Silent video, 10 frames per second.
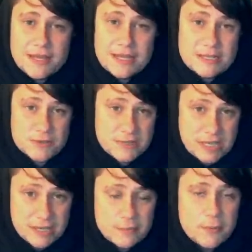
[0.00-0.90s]
an extra
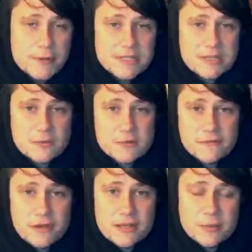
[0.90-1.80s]
10 points in all of
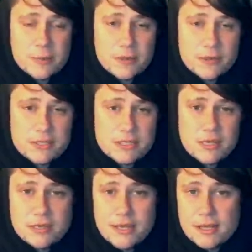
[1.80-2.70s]
your other perks,
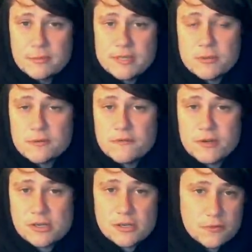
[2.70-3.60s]
Elemental
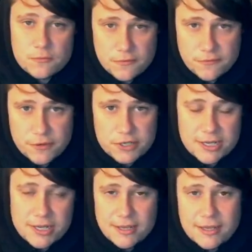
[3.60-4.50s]
Aversion,
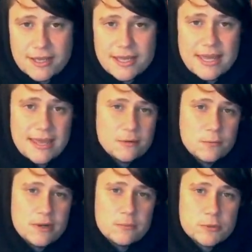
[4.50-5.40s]
Refreshing, and
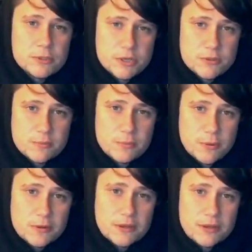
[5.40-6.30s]
one more chosen
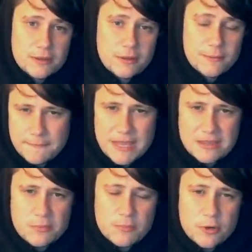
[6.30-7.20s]
perk.
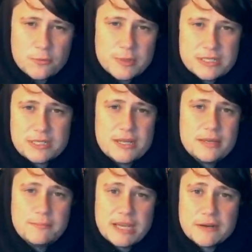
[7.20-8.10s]
At the moment,
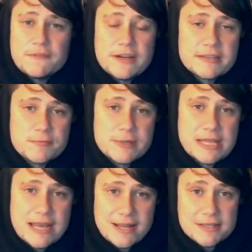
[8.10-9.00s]
Magnify is
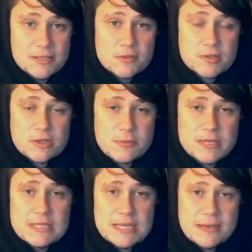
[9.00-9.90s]
really hard to use on the
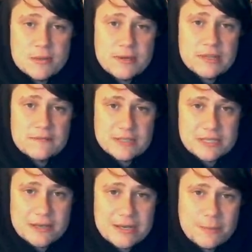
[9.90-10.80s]
PTR the way they've
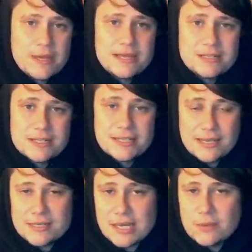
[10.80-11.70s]
designed it, but AGS
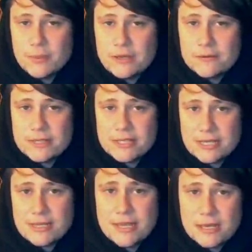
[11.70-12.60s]
has come out and
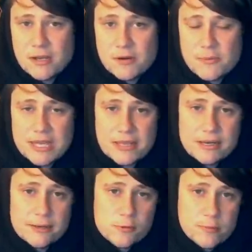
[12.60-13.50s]
said they are going to make that
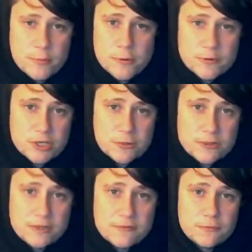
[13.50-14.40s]
a little bit more
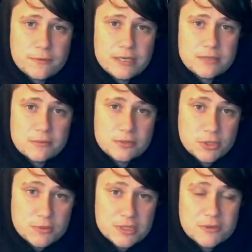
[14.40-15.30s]
intuitive when
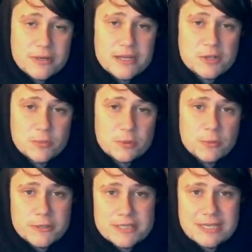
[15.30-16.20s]
choosing your attribute
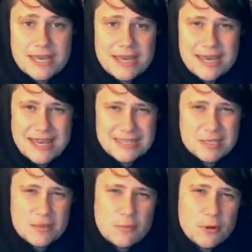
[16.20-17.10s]
points. As
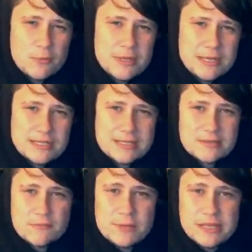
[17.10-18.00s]
at the moment, it
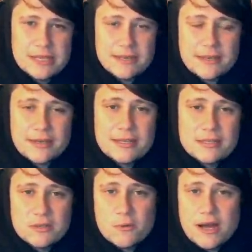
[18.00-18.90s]
doesn't really kick in
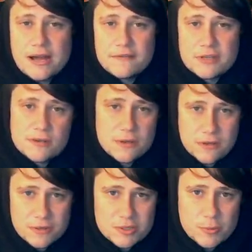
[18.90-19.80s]
until after you lock
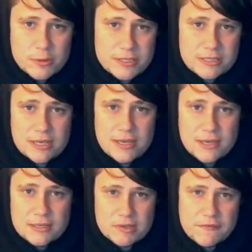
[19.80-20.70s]
in those points.
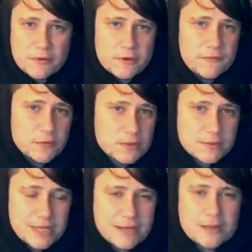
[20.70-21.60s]
So if you're confused
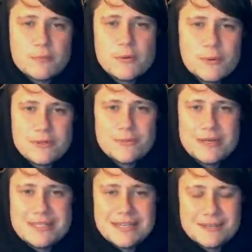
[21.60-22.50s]
with that at the moment on the
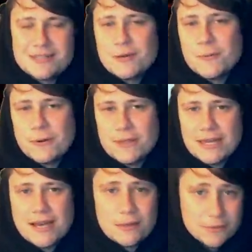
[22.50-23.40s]
PTR, don't worry, they
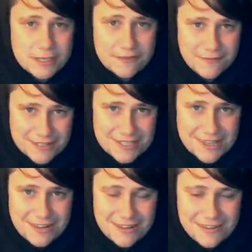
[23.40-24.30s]
are looking at fixing
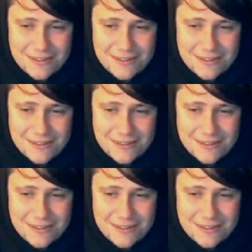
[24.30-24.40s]
that.